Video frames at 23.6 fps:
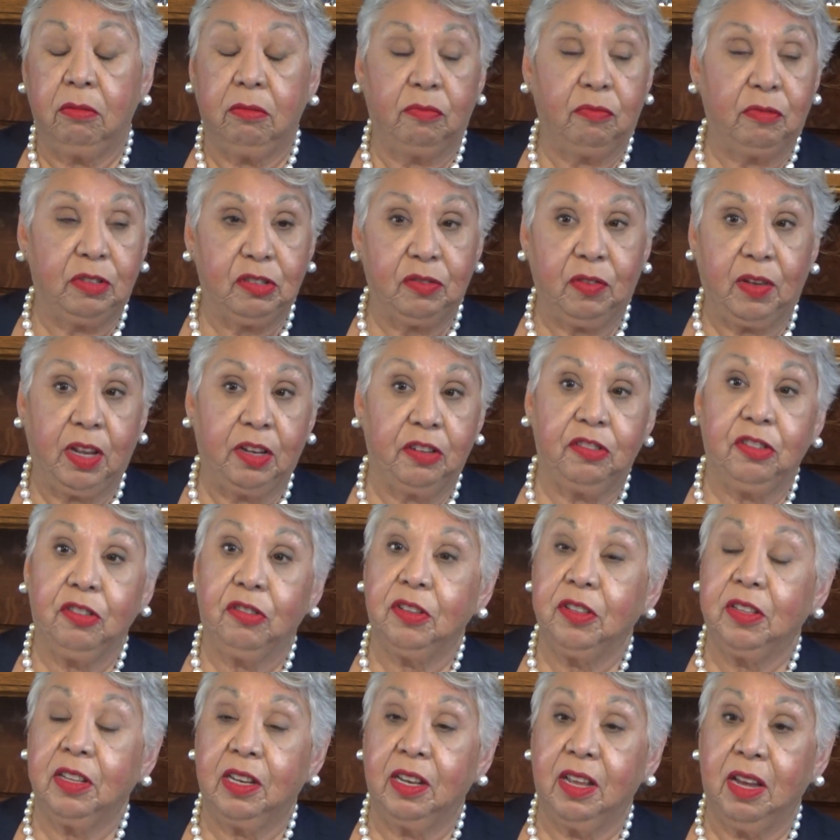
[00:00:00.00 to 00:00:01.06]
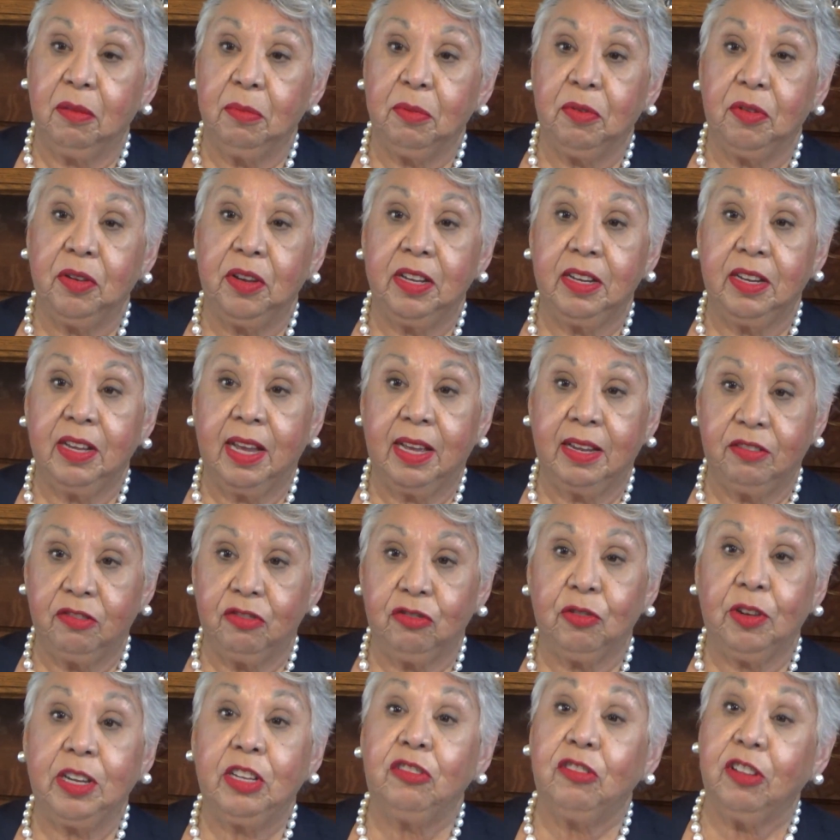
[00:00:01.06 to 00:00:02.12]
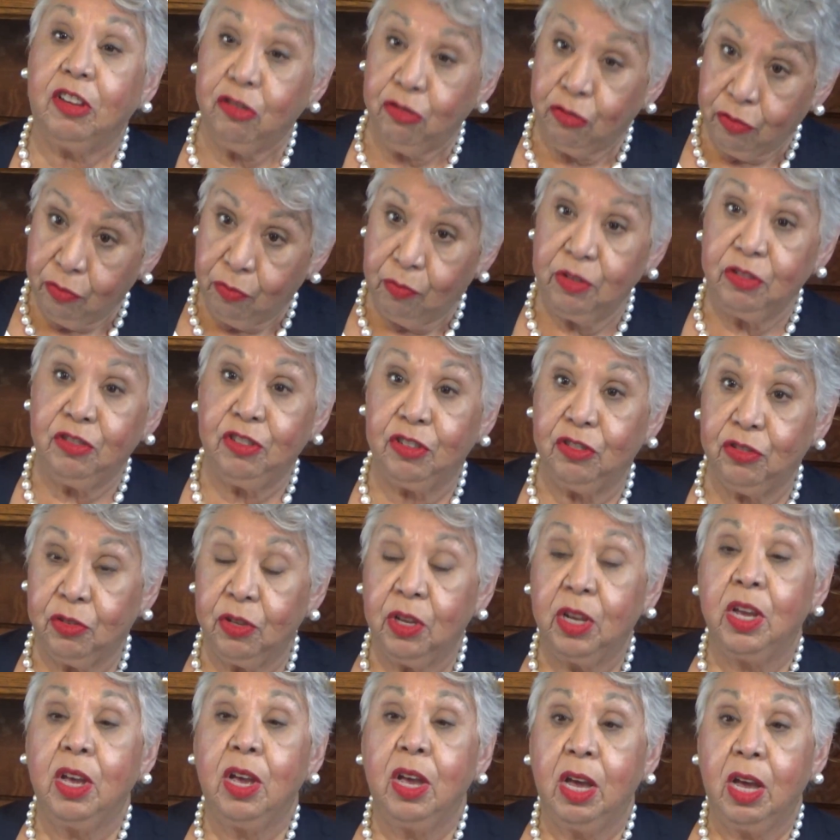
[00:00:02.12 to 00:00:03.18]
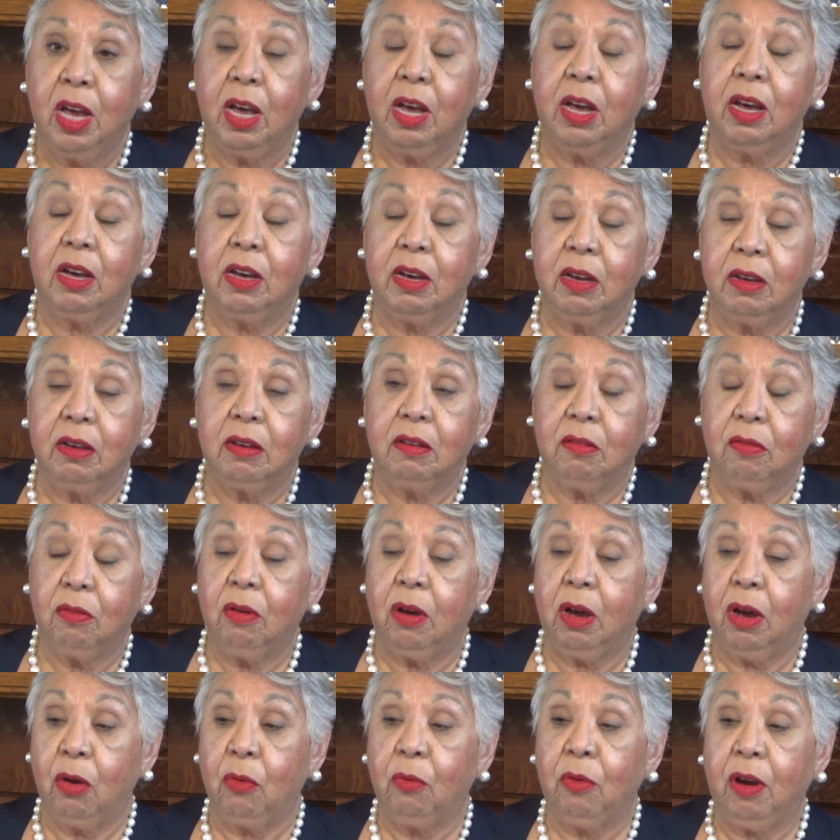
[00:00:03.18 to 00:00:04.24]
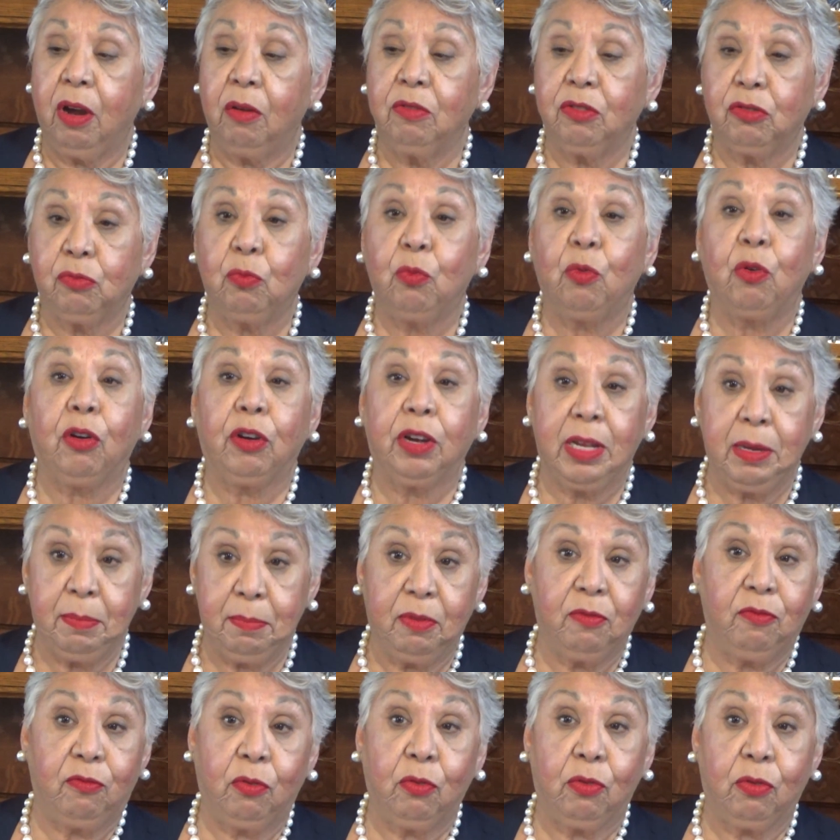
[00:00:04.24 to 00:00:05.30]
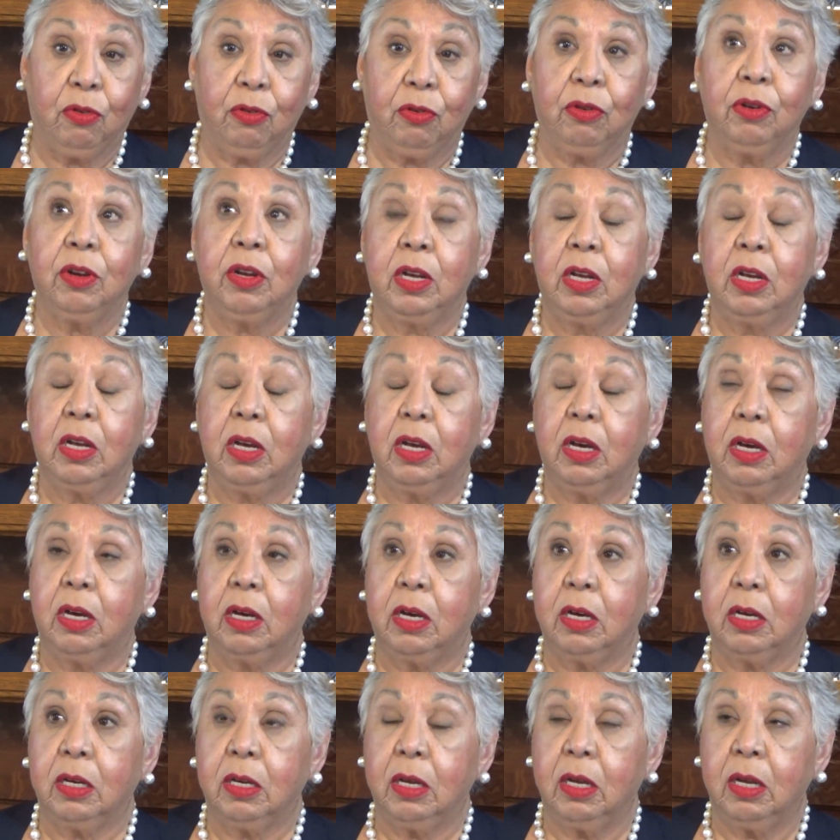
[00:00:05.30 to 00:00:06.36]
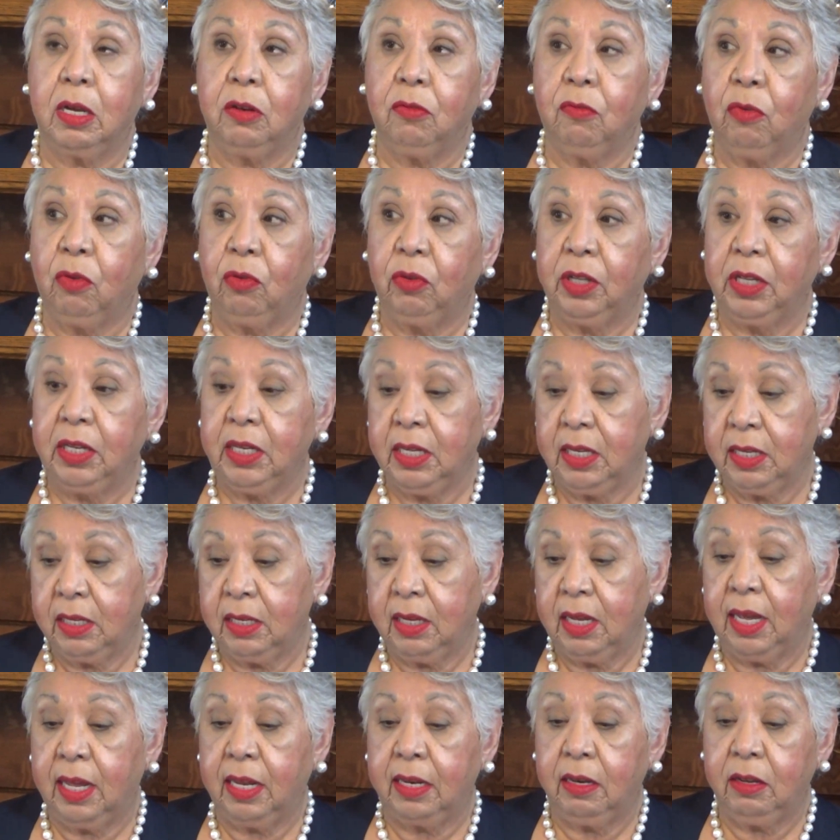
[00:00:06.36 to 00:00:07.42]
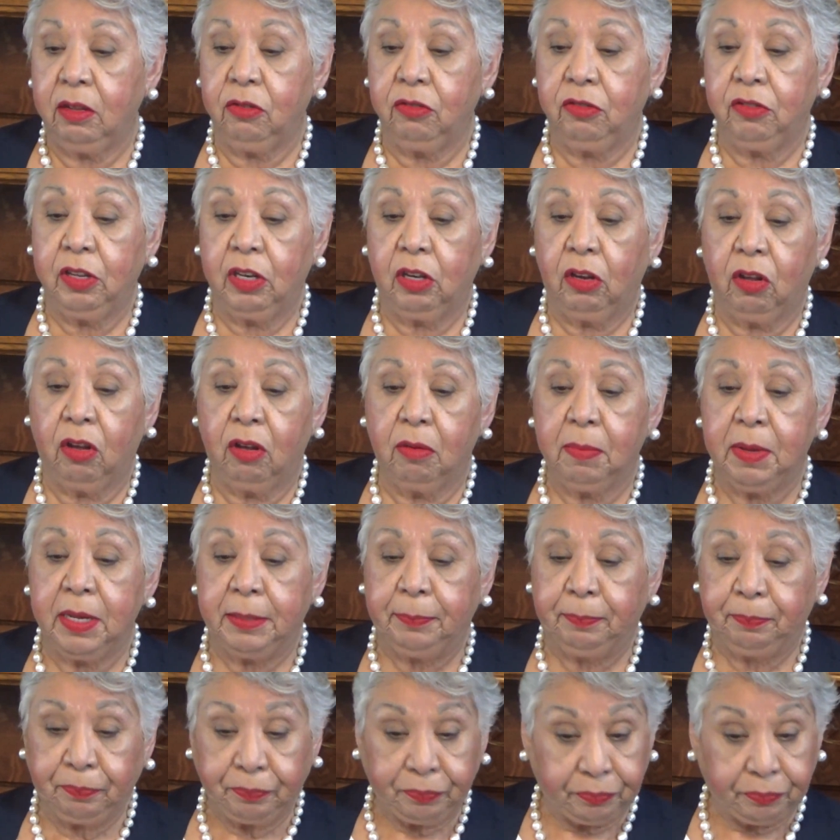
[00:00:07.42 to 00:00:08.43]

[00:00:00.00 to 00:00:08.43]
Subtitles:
with a volunteer at the library at Strike Jesuit, which is where I was working before enrolling at UT Law, but